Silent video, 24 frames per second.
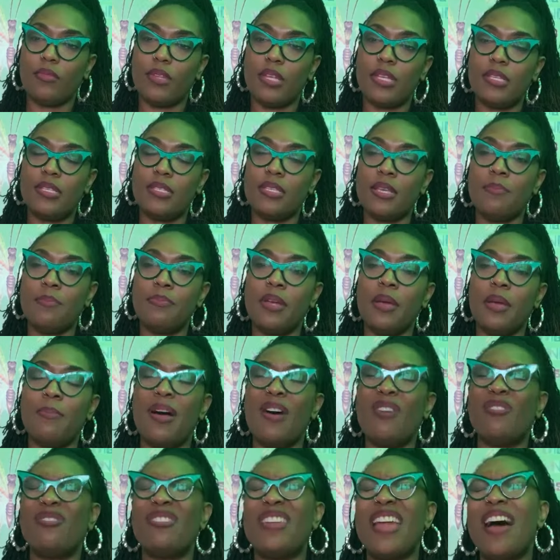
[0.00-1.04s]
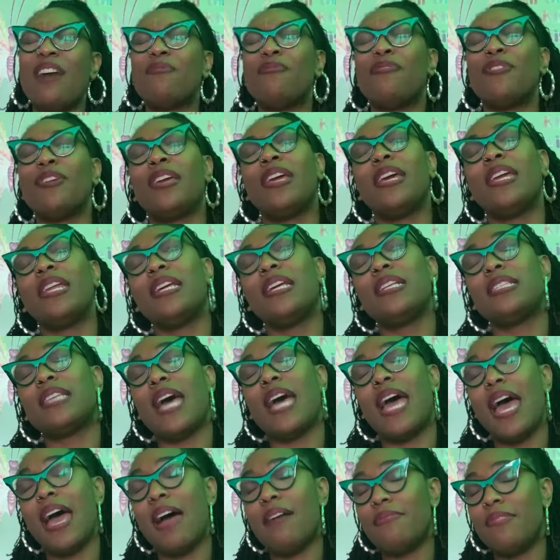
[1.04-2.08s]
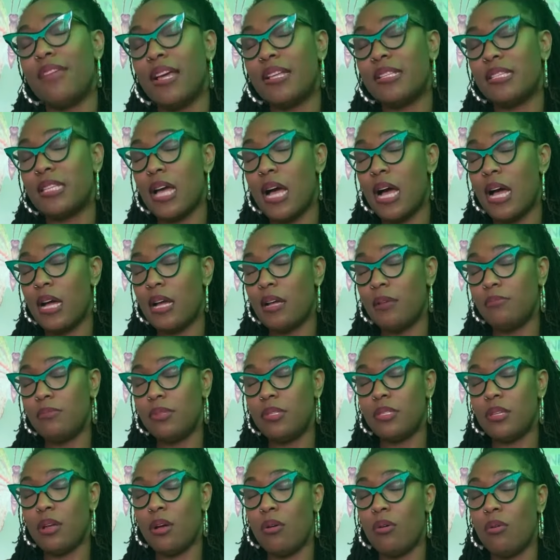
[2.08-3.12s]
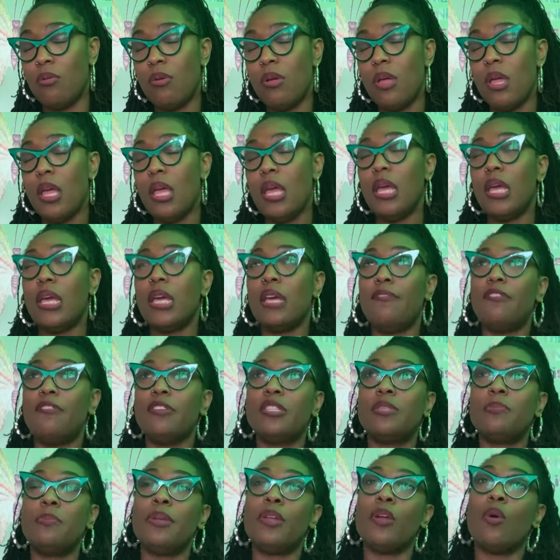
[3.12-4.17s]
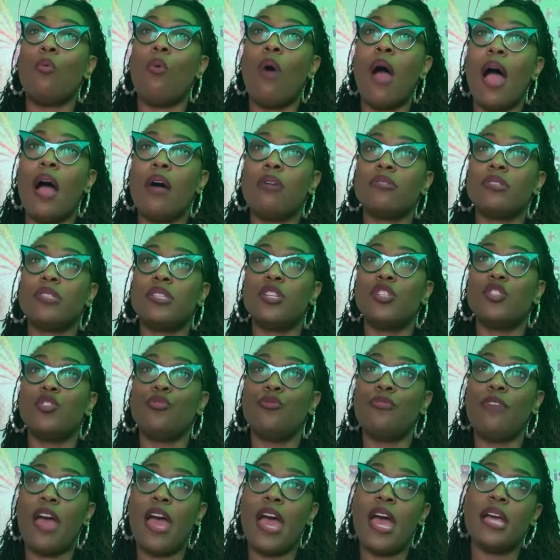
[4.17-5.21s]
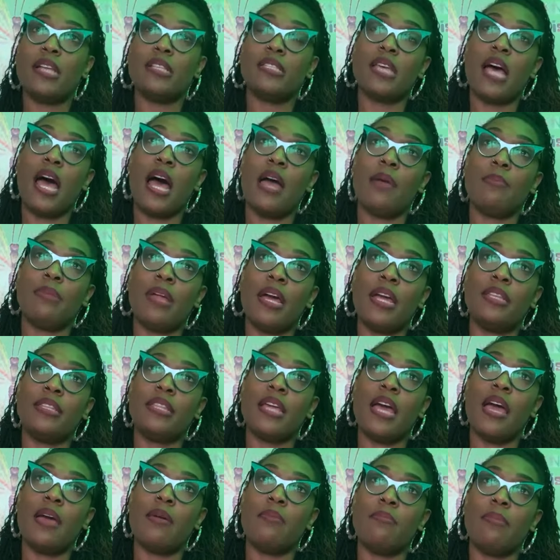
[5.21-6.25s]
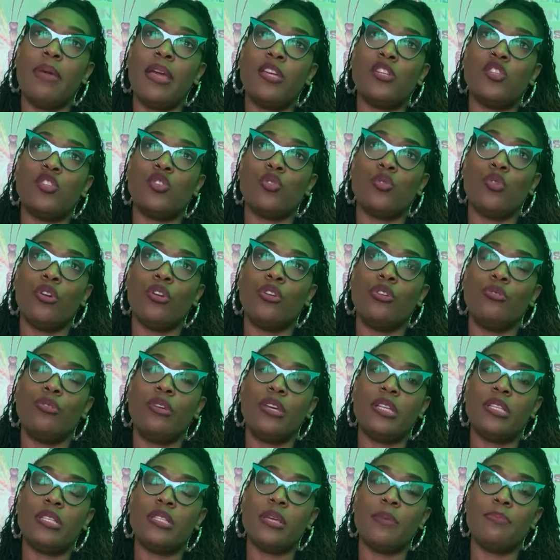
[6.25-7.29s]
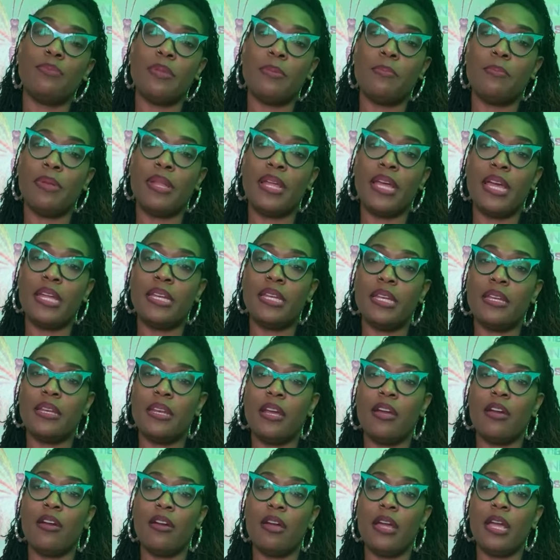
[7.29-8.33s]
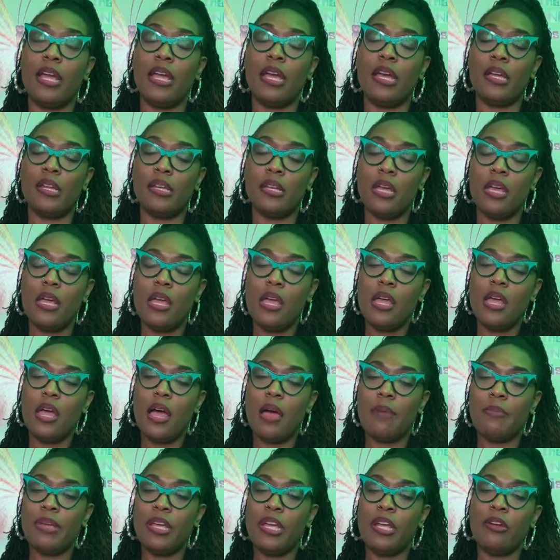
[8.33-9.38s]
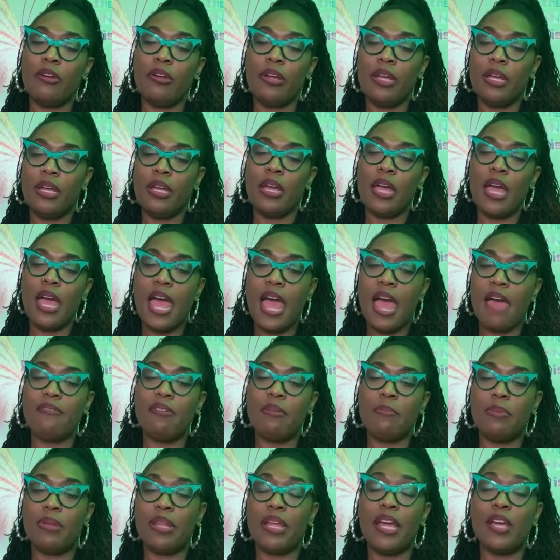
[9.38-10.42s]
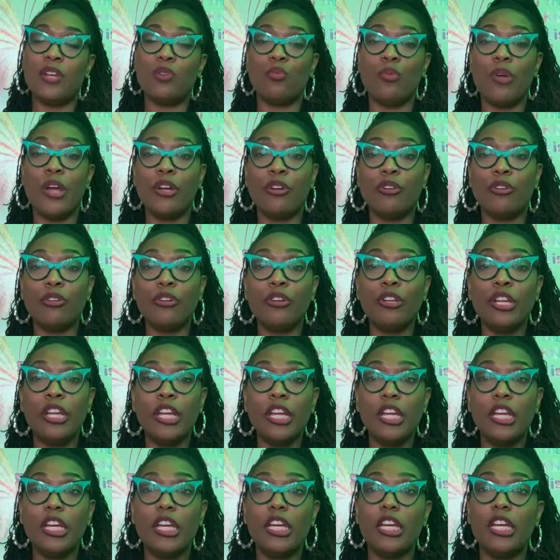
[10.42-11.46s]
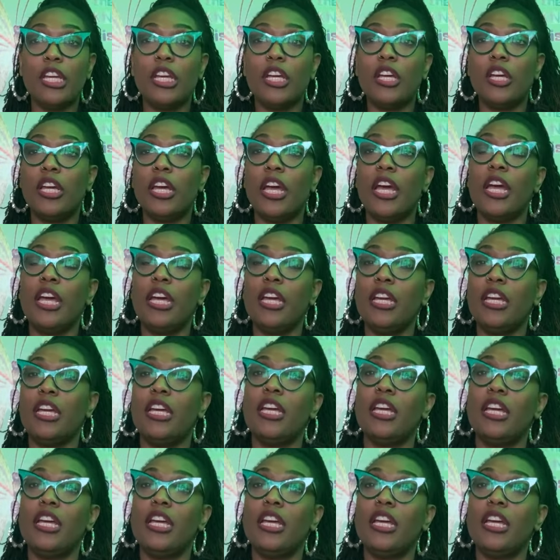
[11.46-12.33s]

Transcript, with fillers: It's something about not forgetting to have that time. So if it's been a while since you've had time like that, make sure you get something planned in there. And I'm hearing have it planned regularly, okay?